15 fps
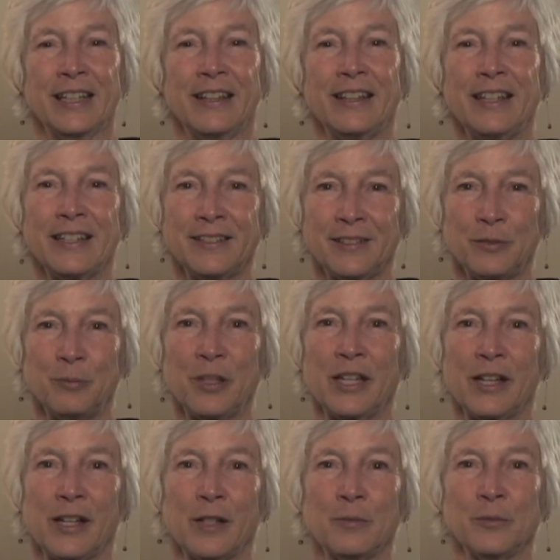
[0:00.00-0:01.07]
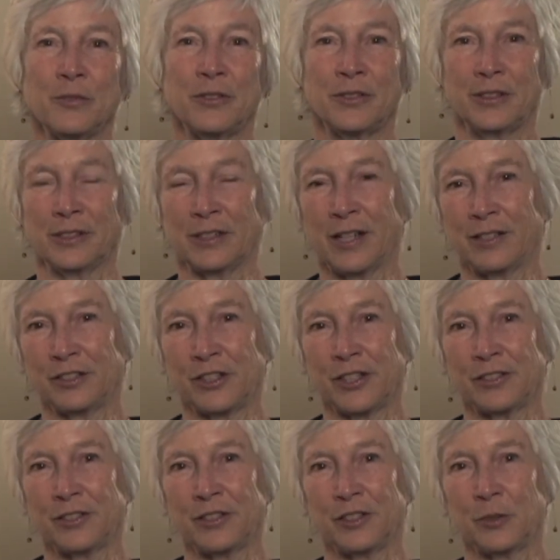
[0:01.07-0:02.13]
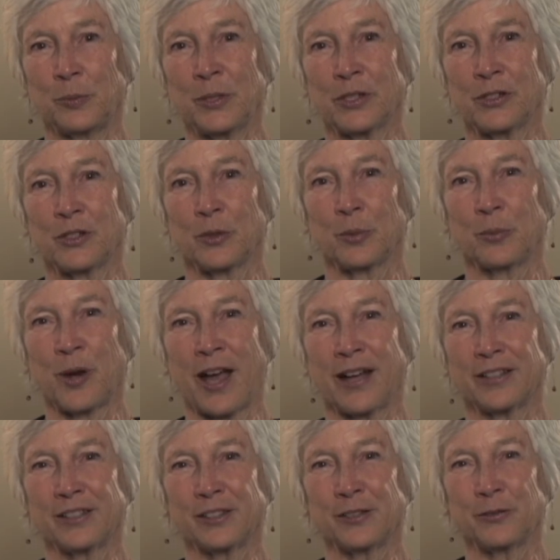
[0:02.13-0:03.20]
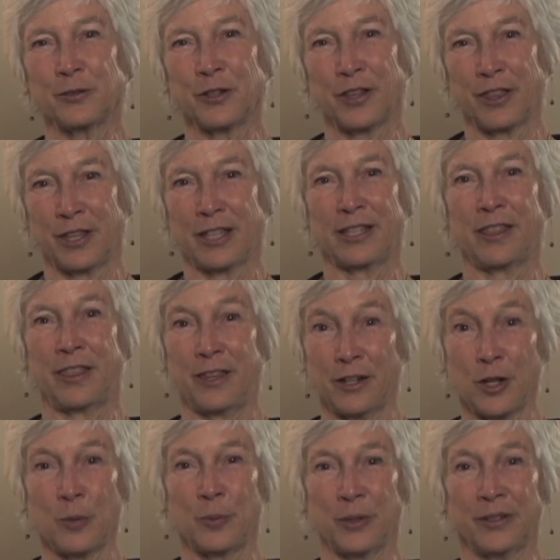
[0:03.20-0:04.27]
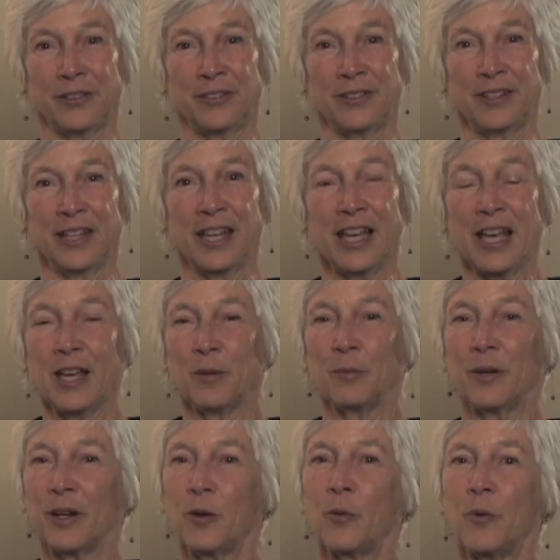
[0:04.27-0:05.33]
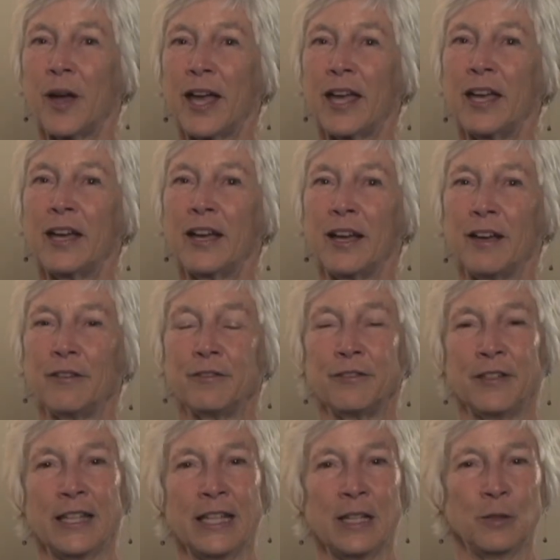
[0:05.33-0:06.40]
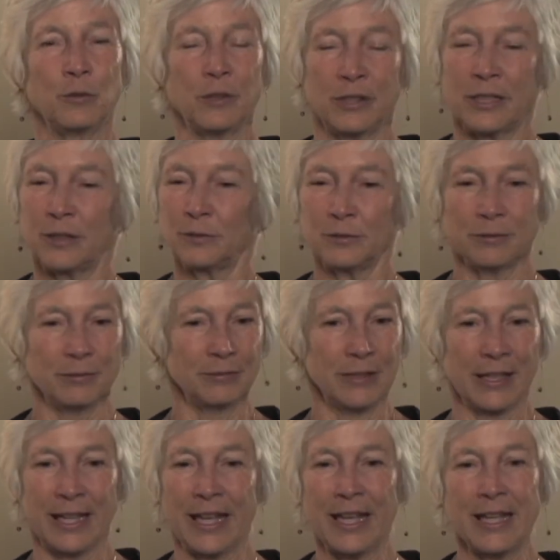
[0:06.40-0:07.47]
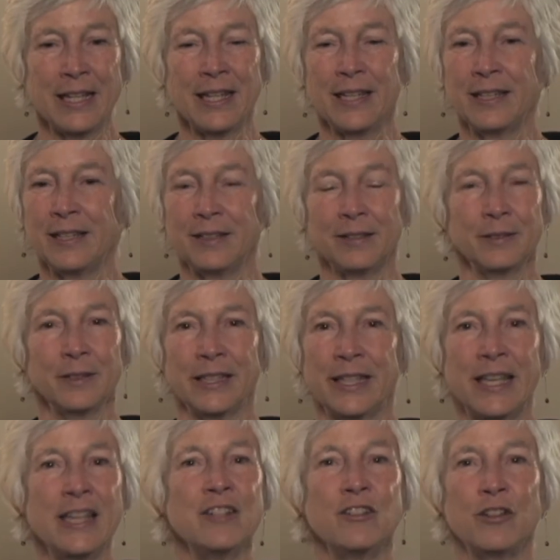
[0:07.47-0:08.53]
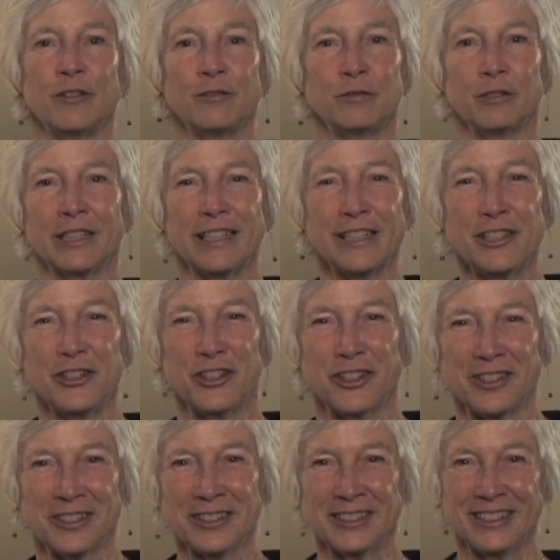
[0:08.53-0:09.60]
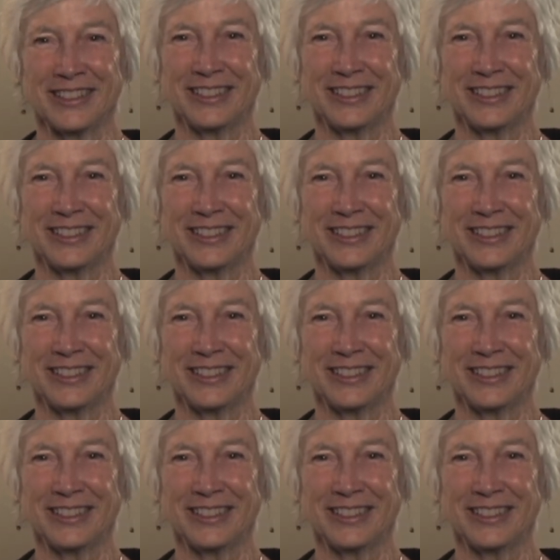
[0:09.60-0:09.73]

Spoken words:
This becomes not just a spiritual practice for the therapist, but a way of, without any hint of religion,